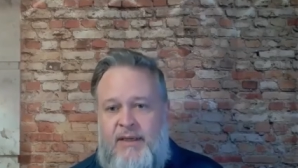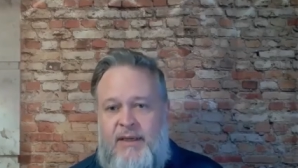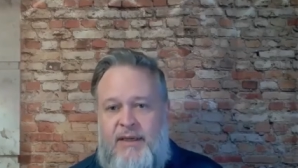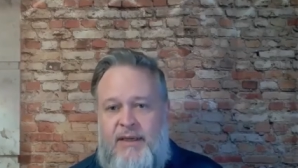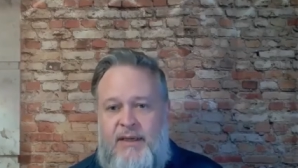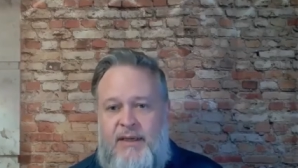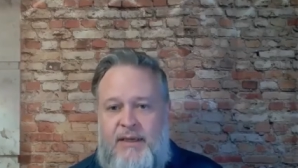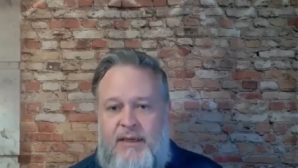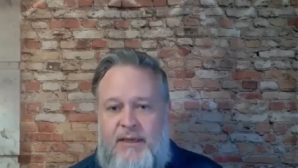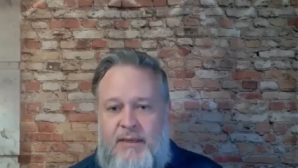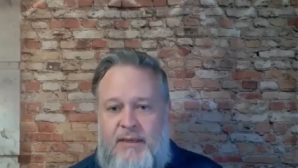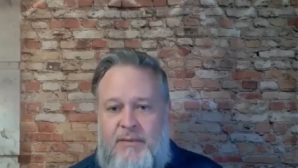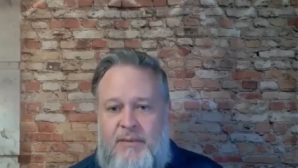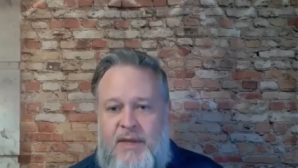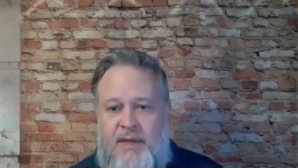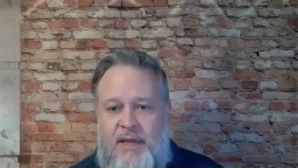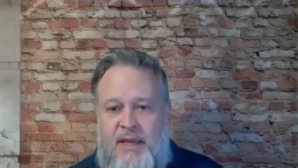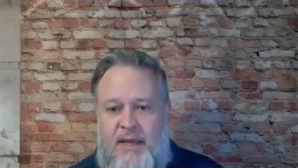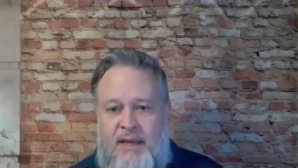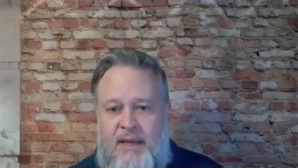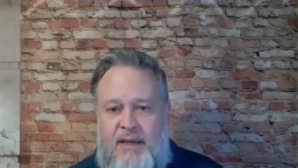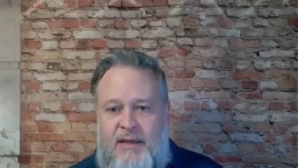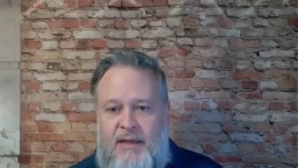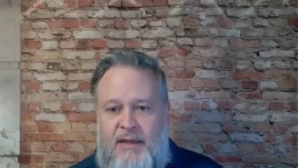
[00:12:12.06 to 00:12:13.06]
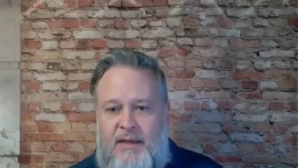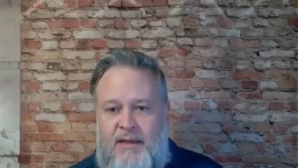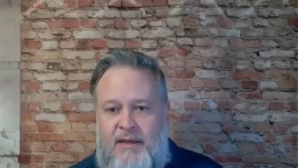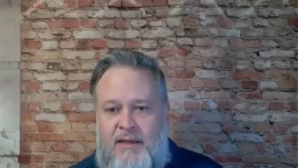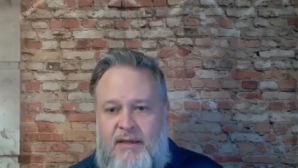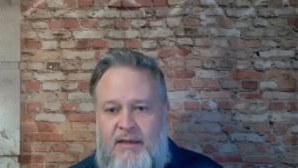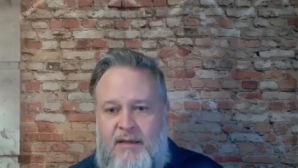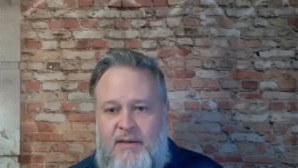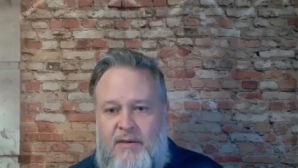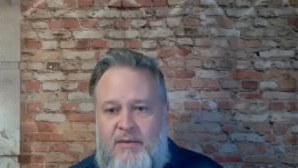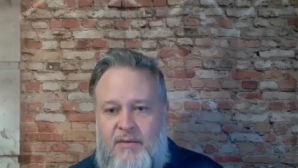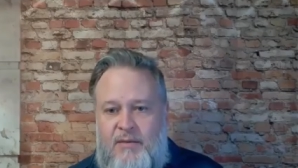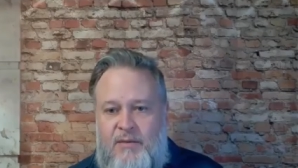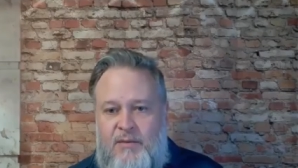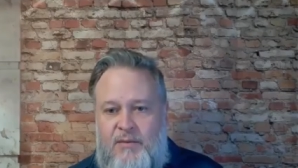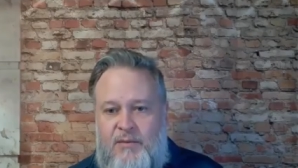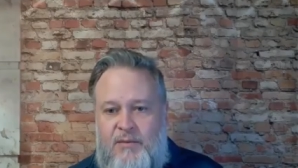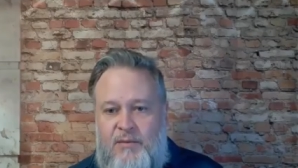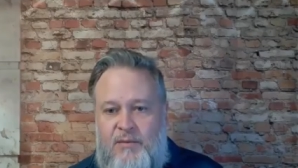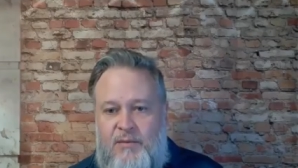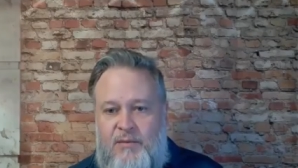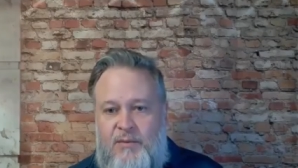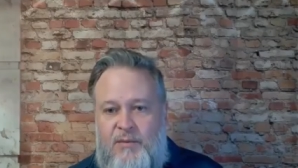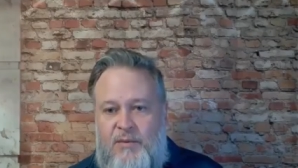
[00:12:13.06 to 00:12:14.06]
Um, and it,
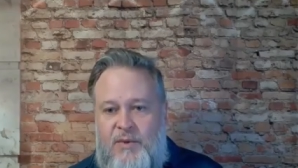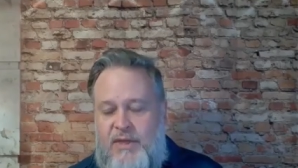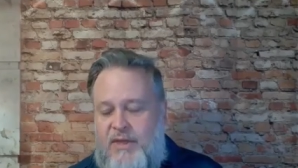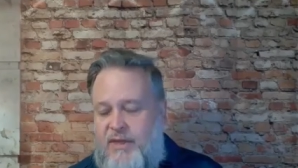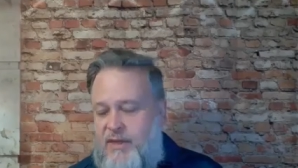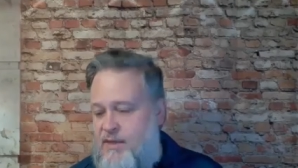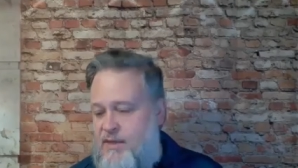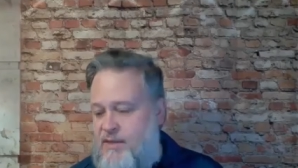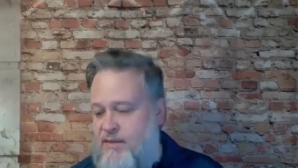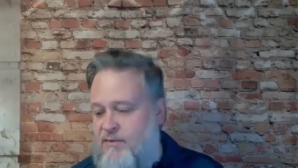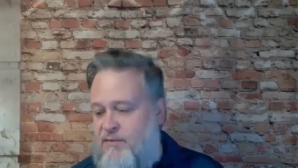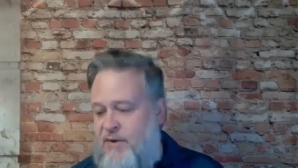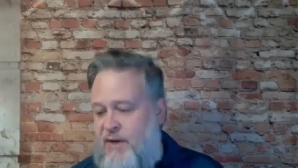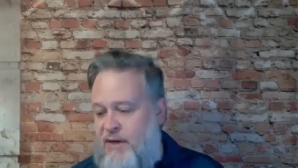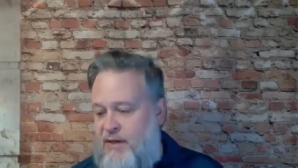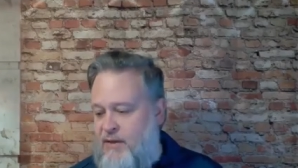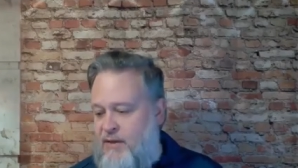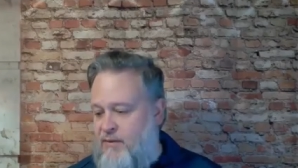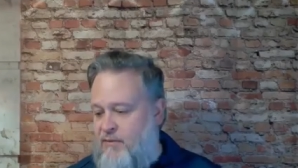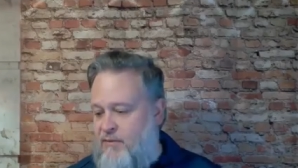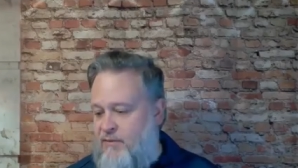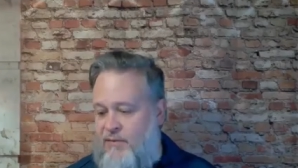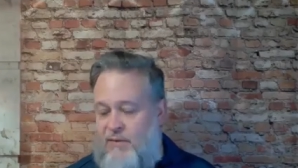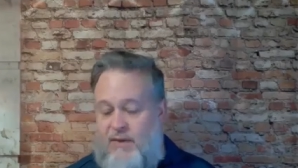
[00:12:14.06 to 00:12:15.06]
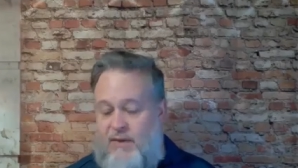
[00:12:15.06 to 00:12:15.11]
really is effective.